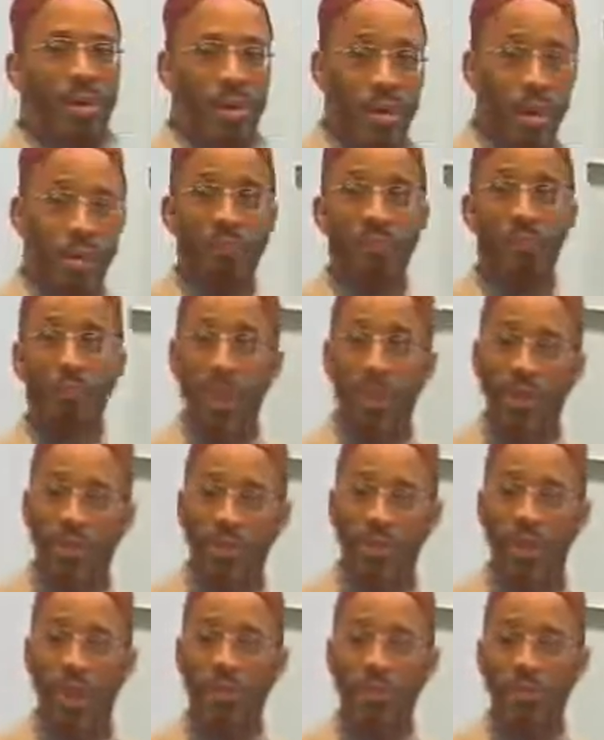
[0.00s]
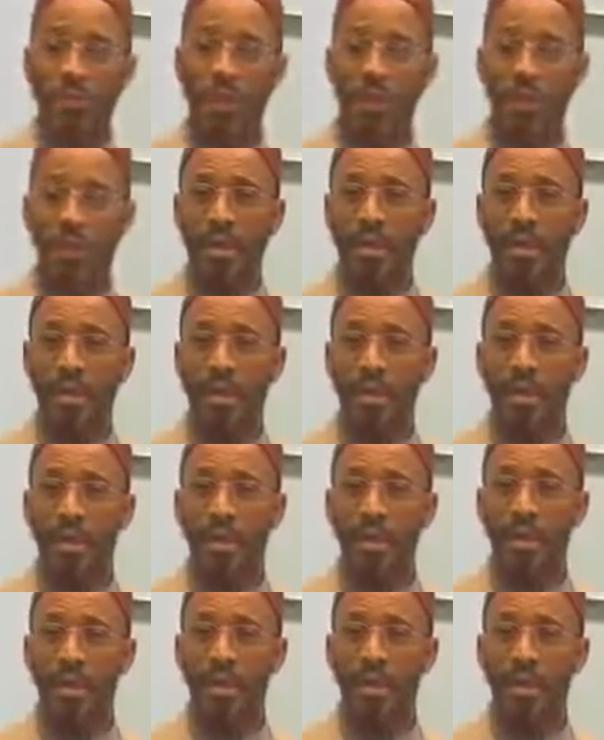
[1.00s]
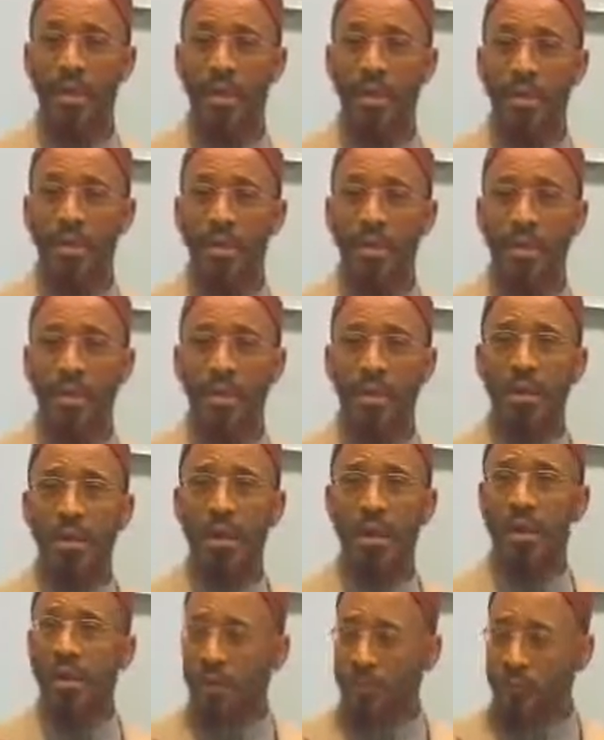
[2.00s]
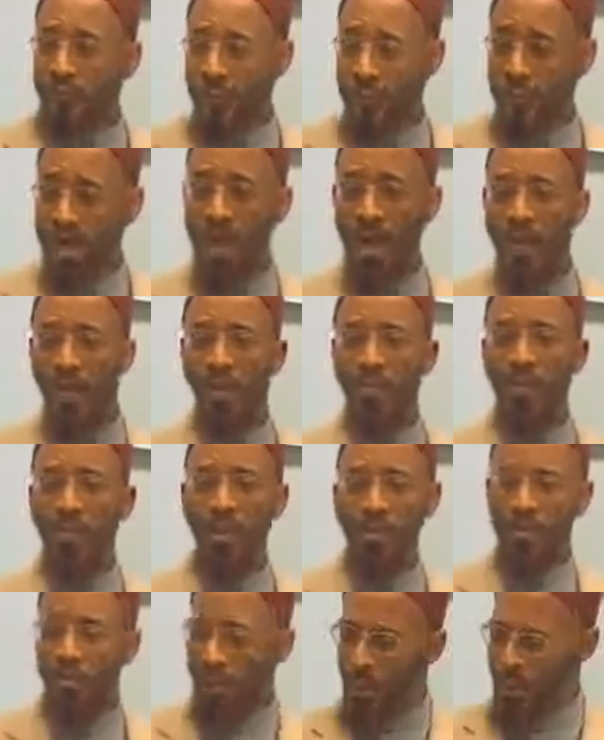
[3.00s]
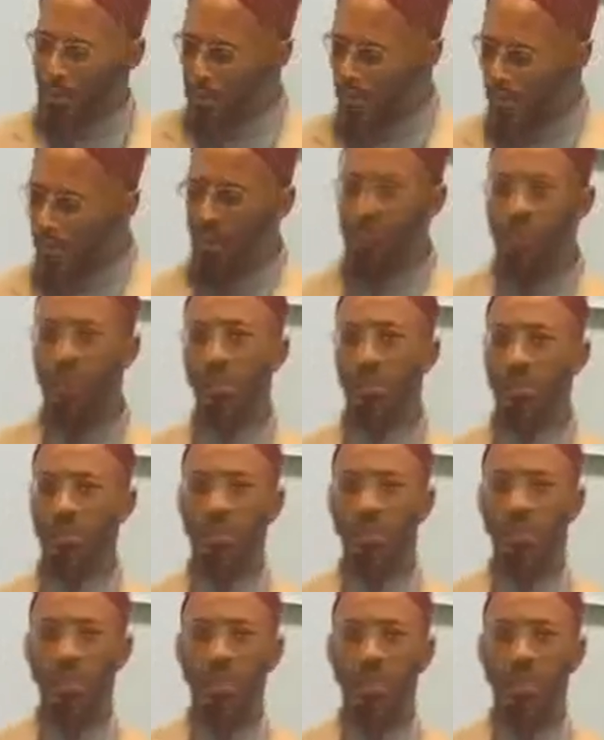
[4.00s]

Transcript: You know, somebody's serving me. And he forgot. I said, what's wrong with you?